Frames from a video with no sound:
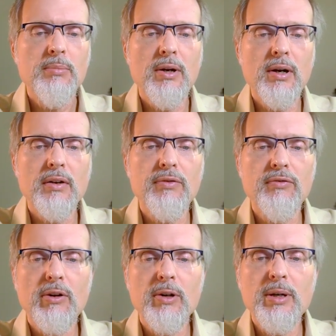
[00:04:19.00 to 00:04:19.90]
part of
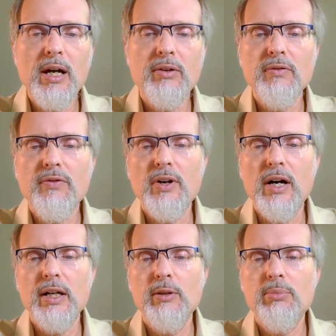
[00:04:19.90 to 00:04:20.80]
the very pattern of
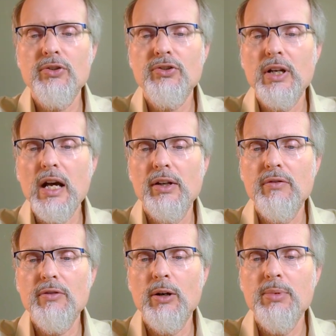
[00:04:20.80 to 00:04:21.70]
thought and the
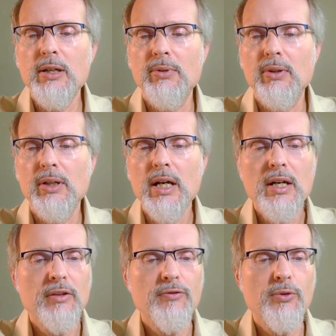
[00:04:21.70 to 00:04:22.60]
personality of our people.
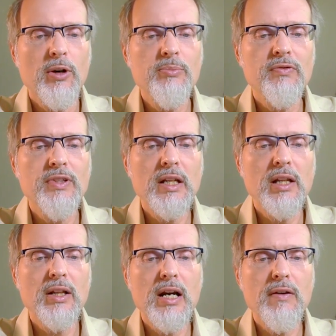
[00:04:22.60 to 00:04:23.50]
The forms of
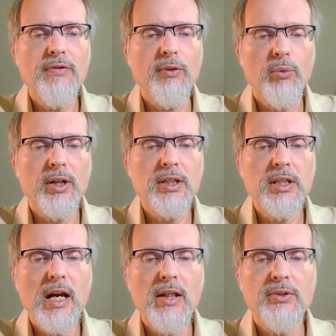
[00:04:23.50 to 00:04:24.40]
daily life, the
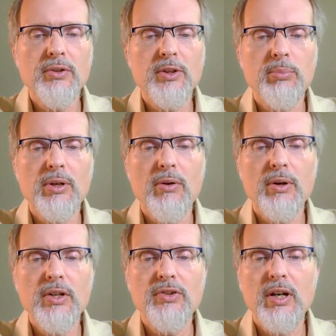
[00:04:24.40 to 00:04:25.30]
work calendar, the
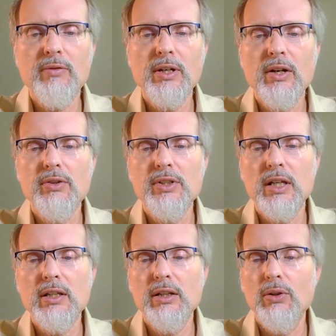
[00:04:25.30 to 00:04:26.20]
priorities in every
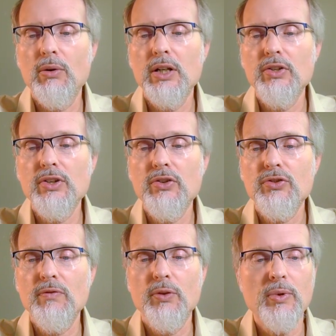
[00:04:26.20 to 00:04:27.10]
undertaking, the
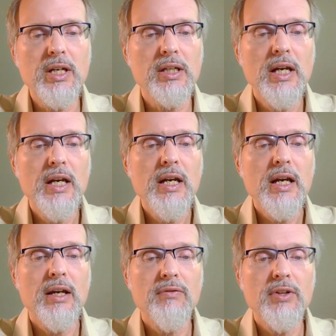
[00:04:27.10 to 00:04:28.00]
organization of the week
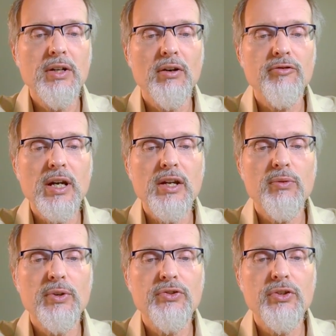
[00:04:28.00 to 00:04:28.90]
and of the year.
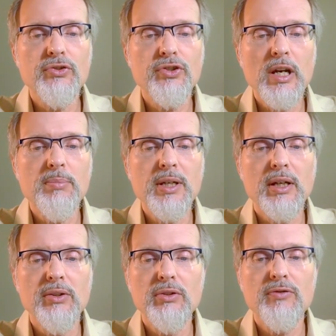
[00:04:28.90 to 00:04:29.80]
Faith was the
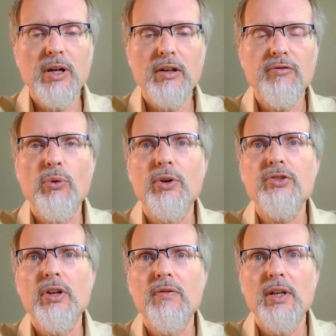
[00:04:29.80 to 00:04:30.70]
shaping and unifying
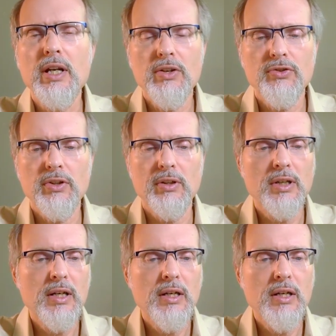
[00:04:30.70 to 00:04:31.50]
force of the nation.